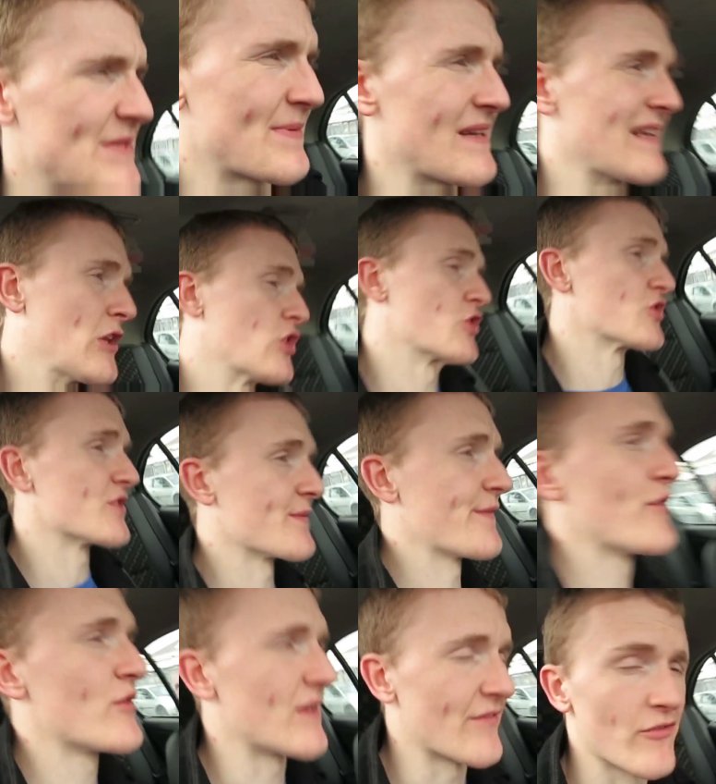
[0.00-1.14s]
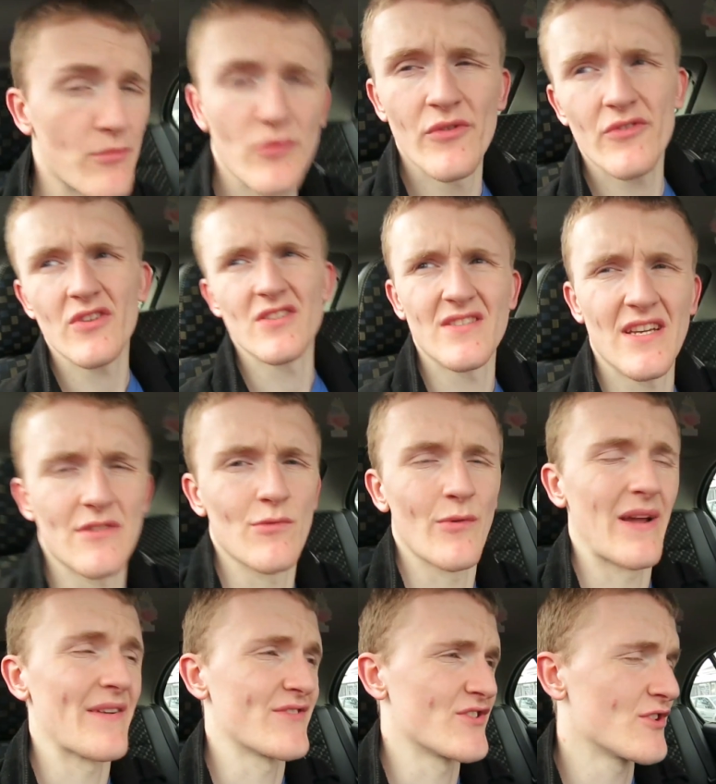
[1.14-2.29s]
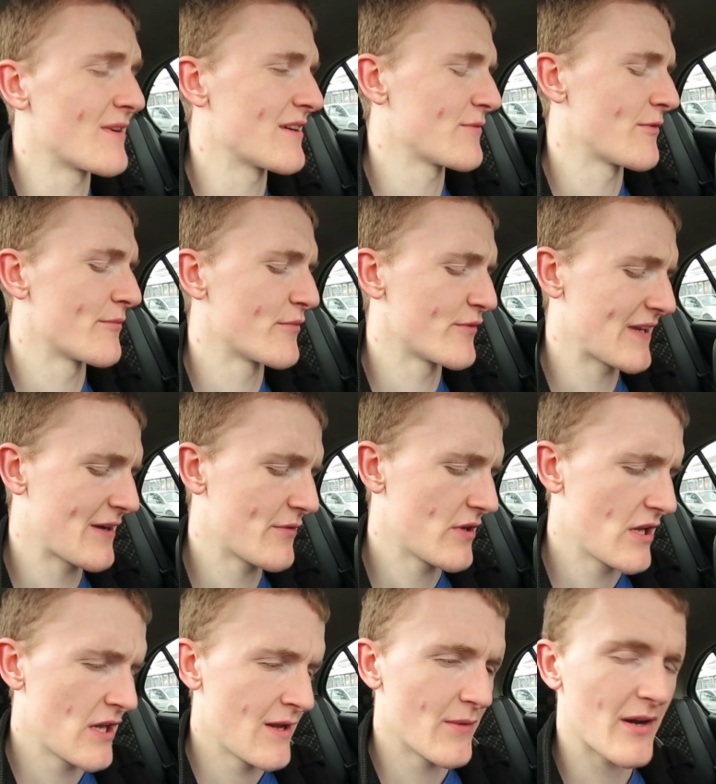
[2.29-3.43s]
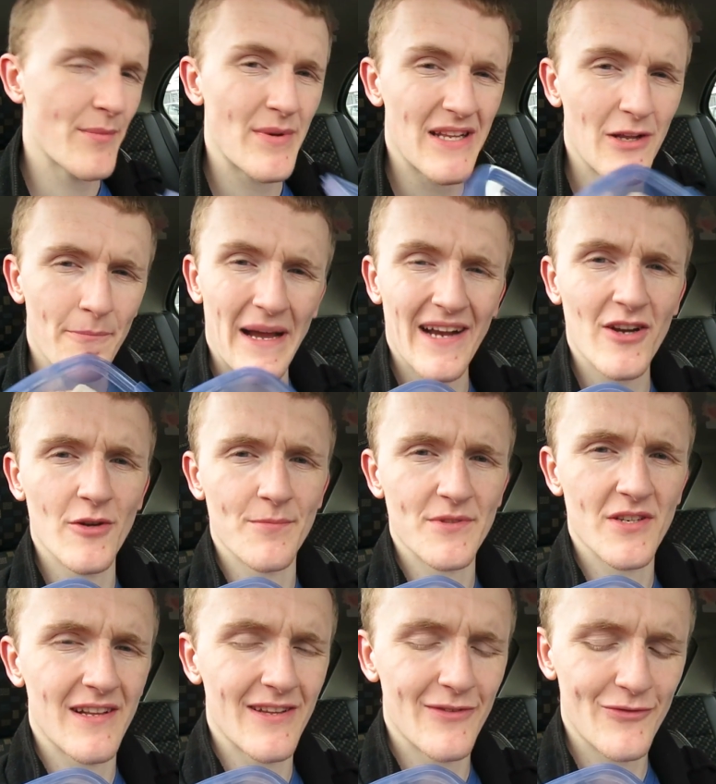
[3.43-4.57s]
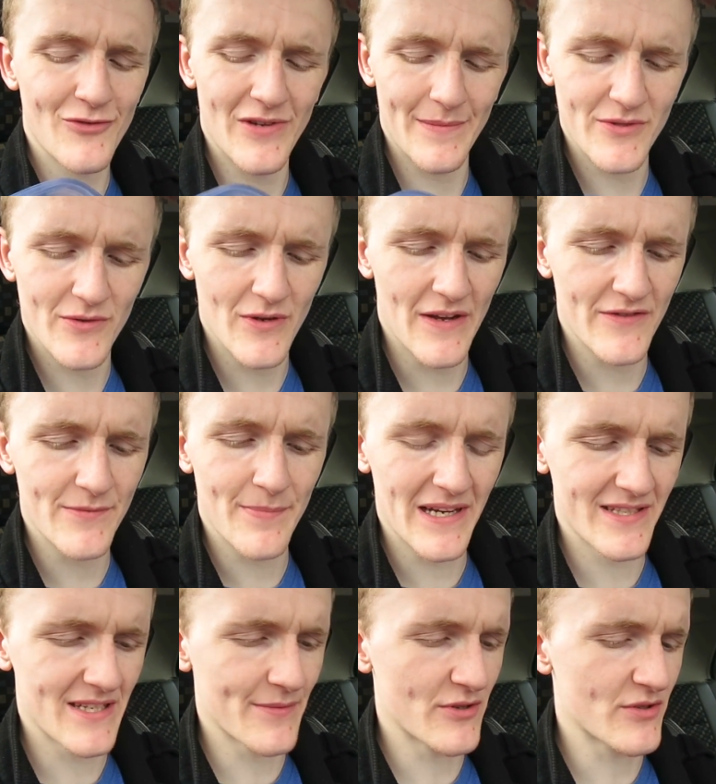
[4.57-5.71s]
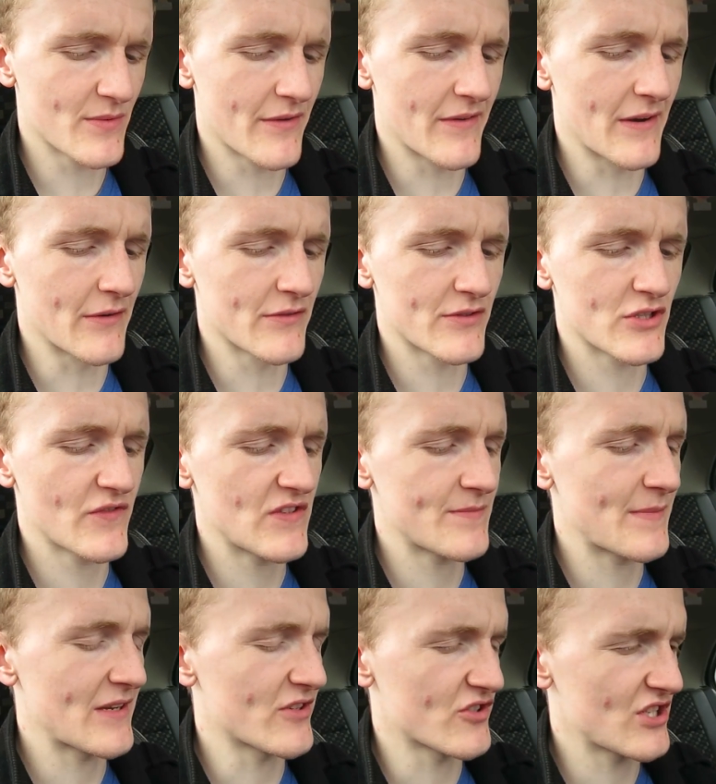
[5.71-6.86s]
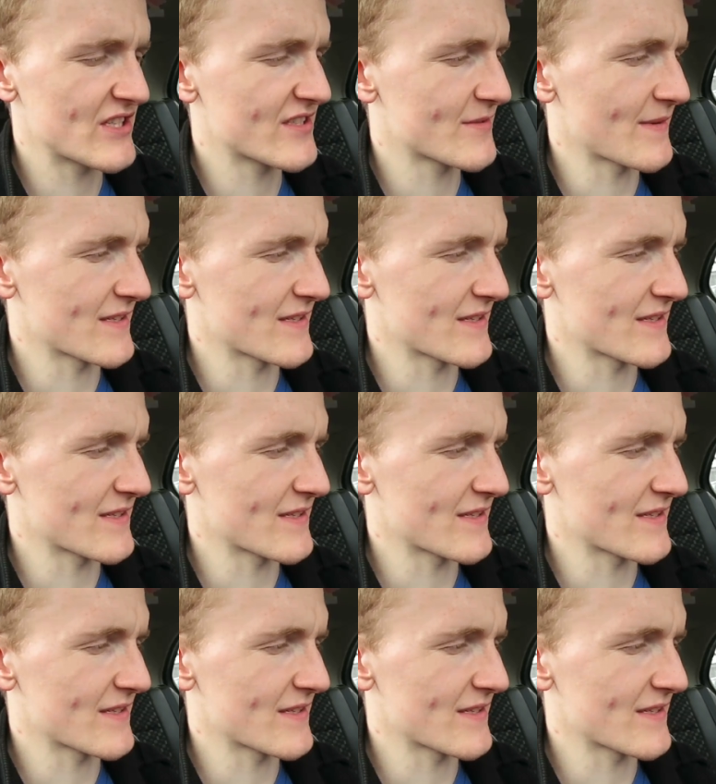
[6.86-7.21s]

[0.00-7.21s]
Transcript: be spending loads on food every month, because that's what we have to do now when we moved out, we can bring little pack-ups on our little trips, so we don't have to buy sandwiches while we're out. Sophie's made us cheese and